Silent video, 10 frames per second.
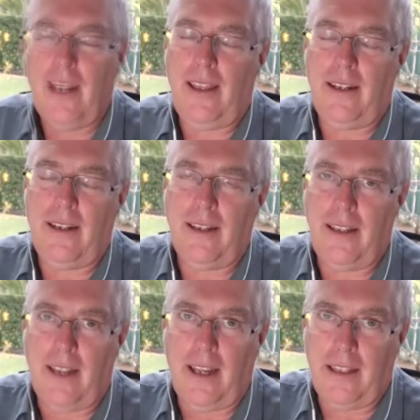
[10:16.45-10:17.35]

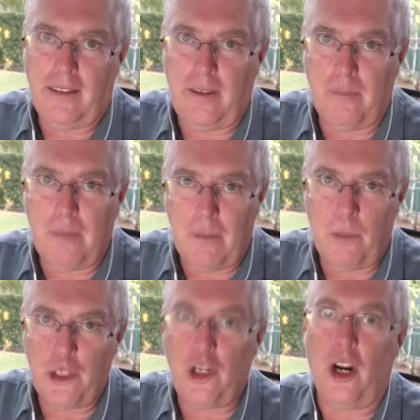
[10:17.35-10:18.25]
I get the
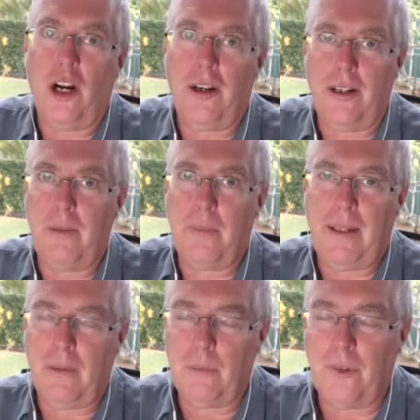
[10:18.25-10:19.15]
memory jarred, and it
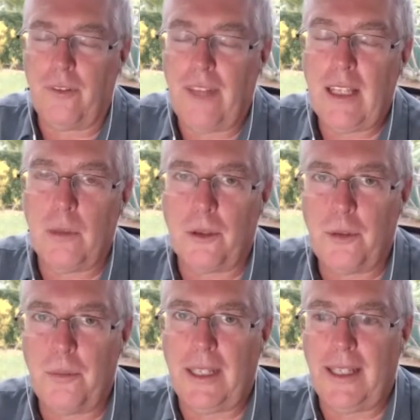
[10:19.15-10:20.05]
becomes available
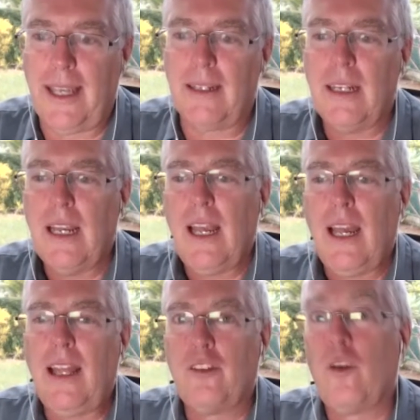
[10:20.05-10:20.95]
to me again.
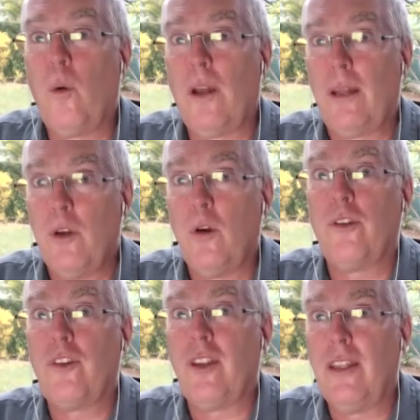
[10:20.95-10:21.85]
And so what I'm
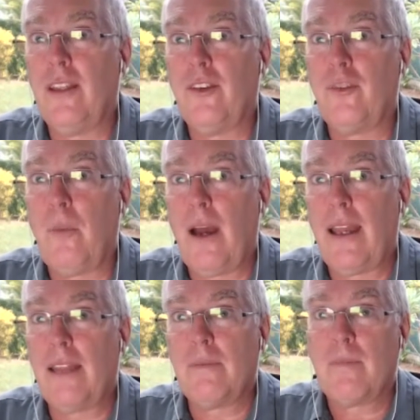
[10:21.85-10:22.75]
noticing is
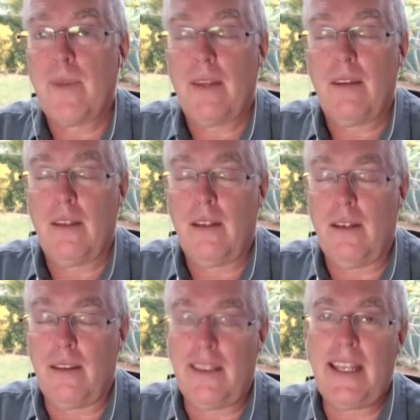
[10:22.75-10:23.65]
my
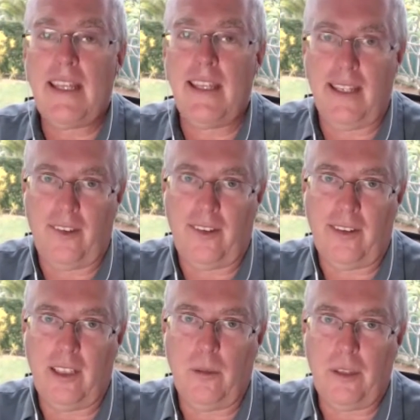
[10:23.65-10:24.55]
thinking is a
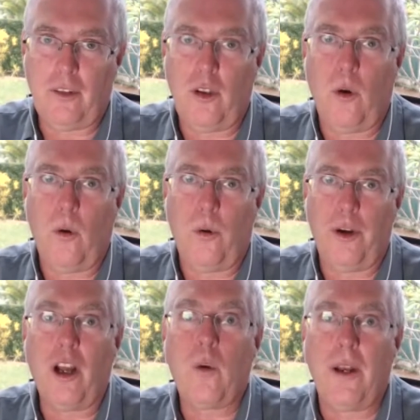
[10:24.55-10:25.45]
little bit slower,
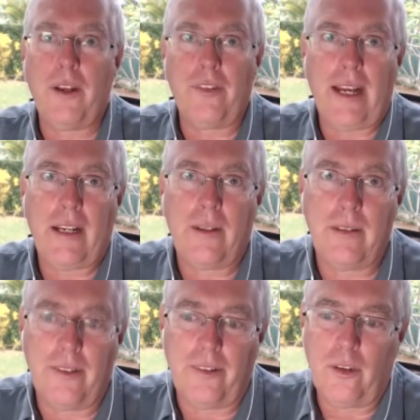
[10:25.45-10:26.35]
not quite as
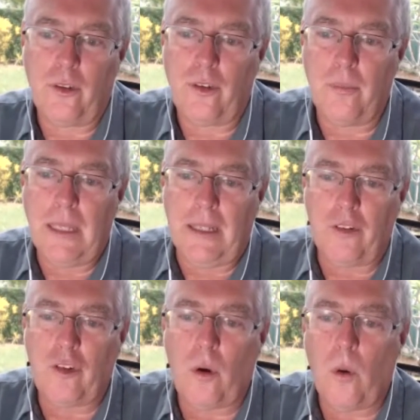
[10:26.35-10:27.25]
accurate as it used to be.
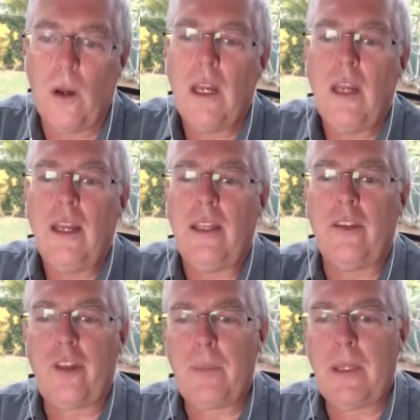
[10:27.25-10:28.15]
So
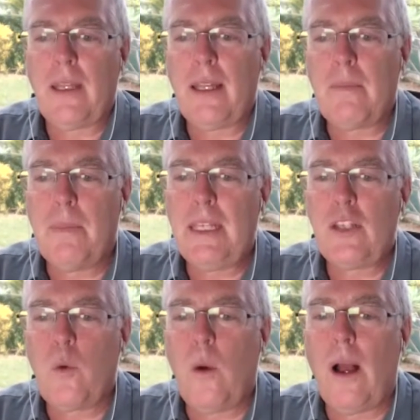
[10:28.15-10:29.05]
is something like
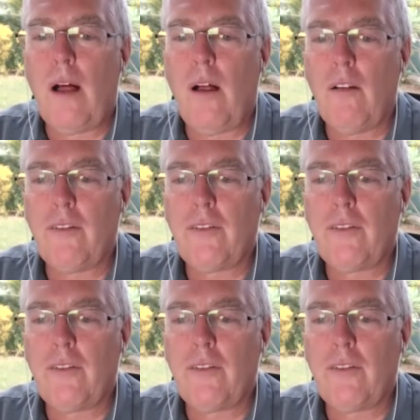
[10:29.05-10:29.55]
B12.